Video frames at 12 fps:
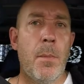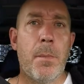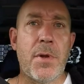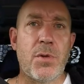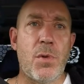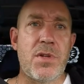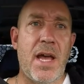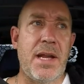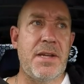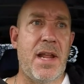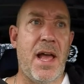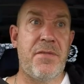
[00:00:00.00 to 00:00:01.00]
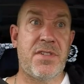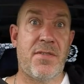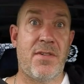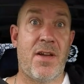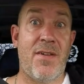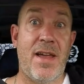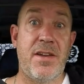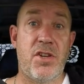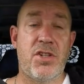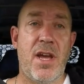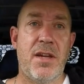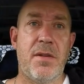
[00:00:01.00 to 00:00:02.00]
But it's always handy to have something like that in your
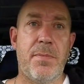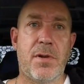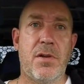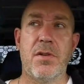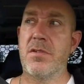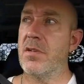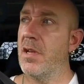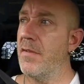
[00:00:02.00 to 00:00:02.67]
shed because